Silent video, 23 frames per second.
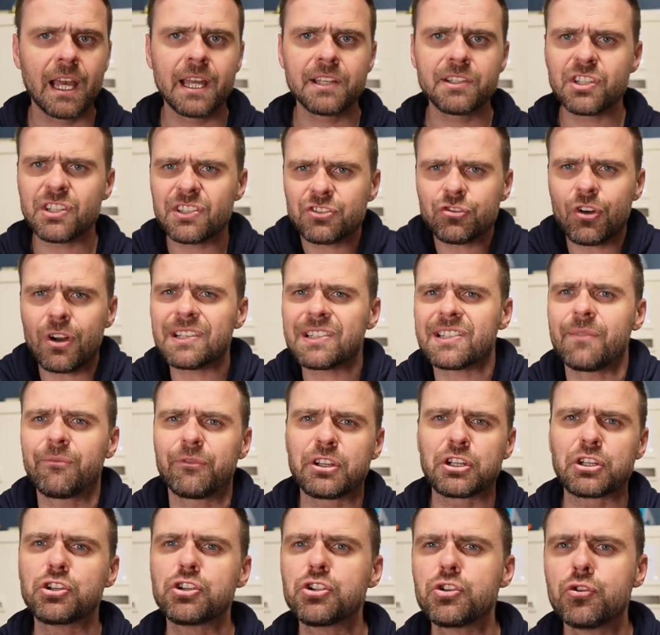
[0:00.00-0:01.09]
Just try
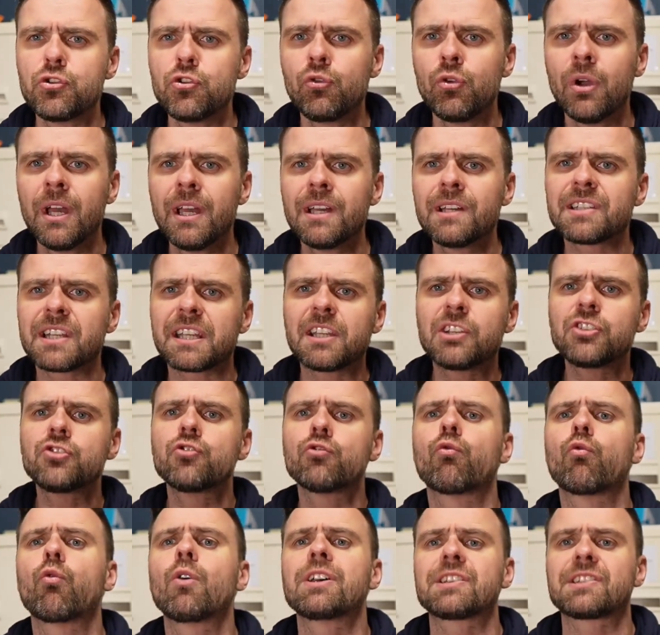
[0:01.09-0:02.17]
something new, take a new
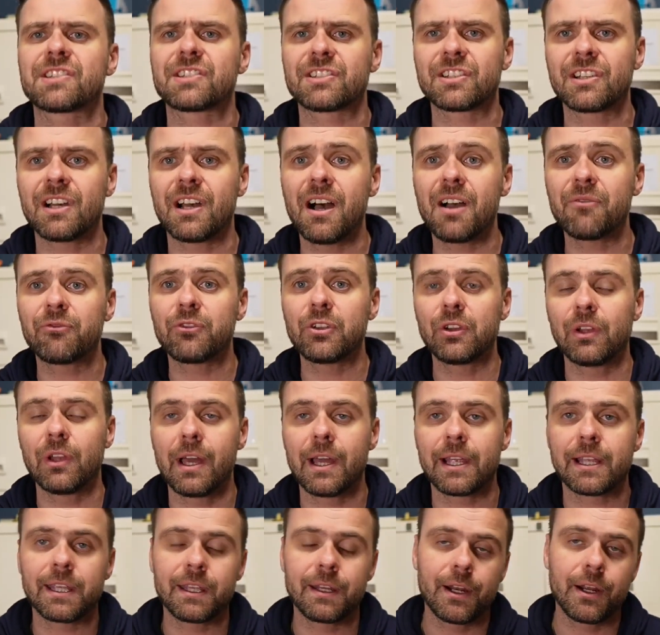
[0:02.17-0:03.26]
risk, I feel
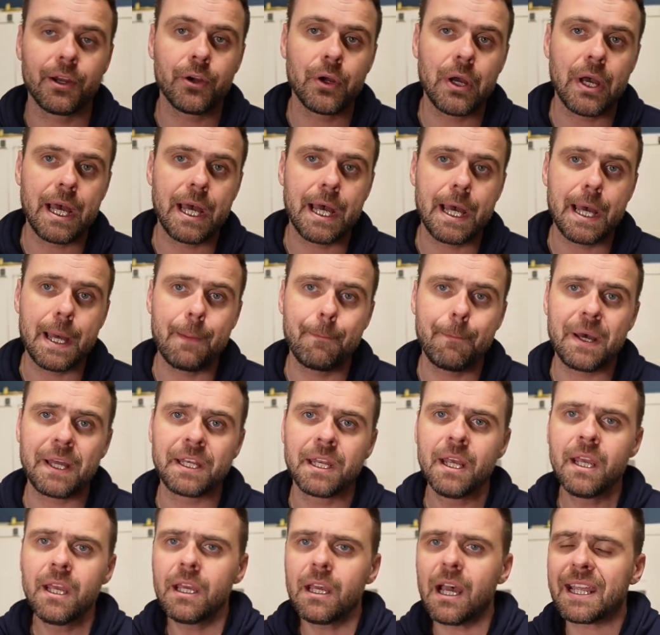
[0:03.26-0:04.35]
like, you know. But
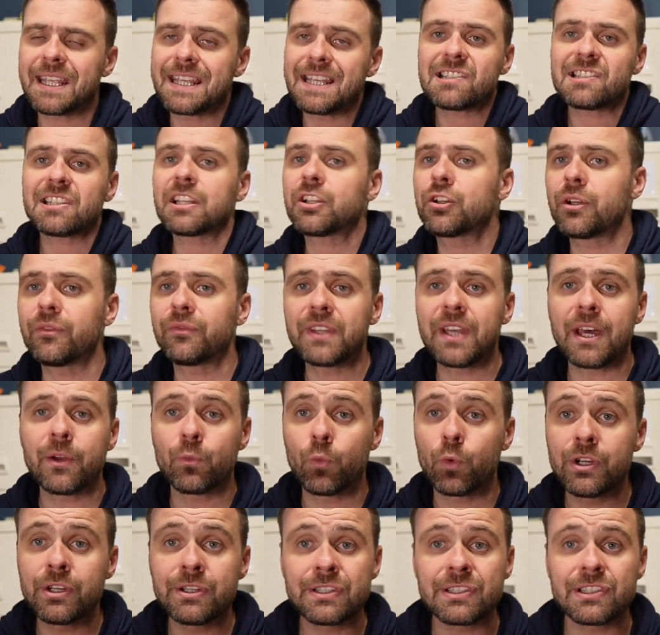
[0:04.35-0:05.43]
I guess they could have done
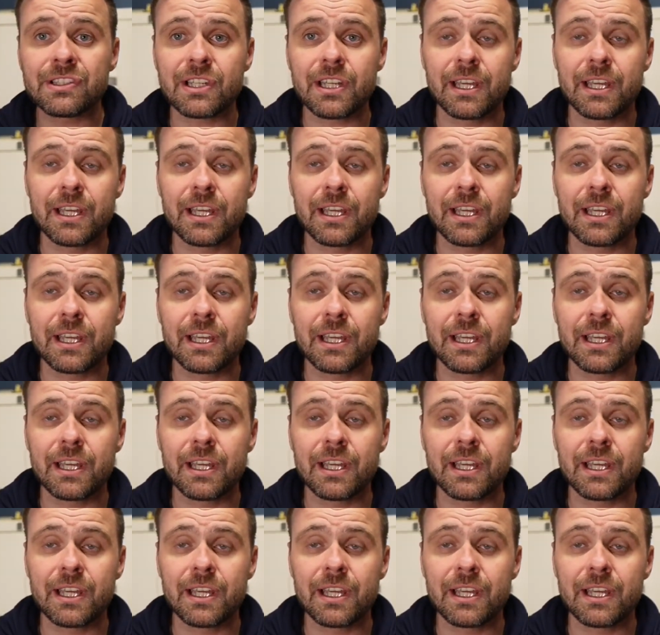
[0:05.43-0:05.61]
worse.